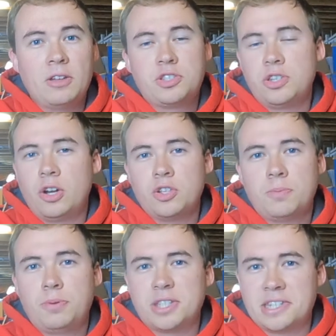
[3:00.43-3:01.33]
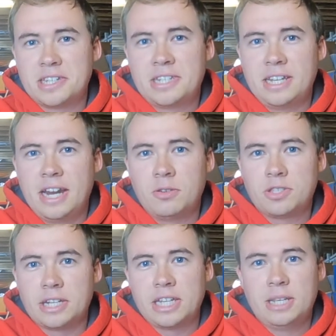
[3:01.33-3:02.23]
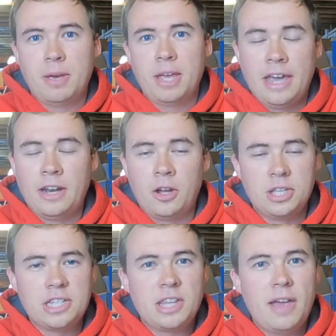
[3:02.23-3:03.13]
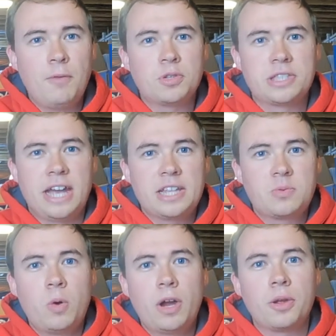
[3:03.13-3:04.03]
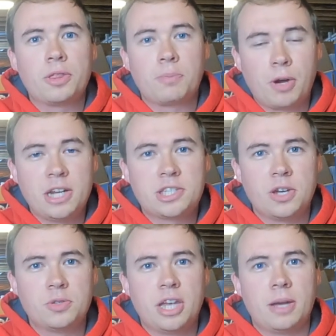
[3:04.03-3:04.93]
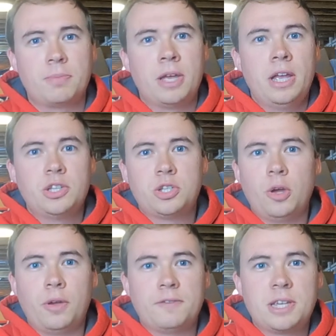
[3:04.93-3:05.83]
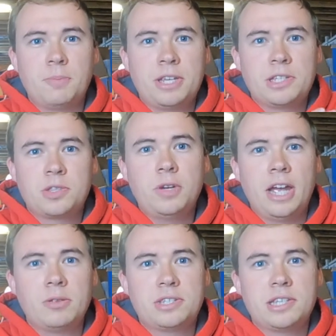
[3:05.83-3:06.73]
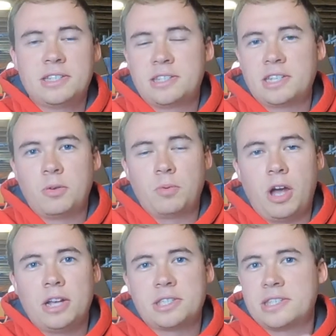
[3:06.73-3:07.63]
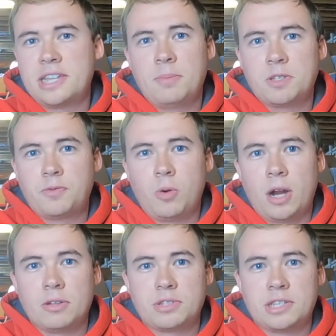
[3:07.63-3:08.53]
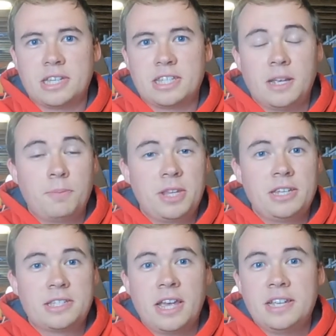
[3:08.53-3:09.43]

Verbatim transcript: ounce. You can also put 16 ounce on eBay. And on these levels, that's where the price goes up. So if something's 3 ounces, it's going to cost the same as 4 ounces. If something's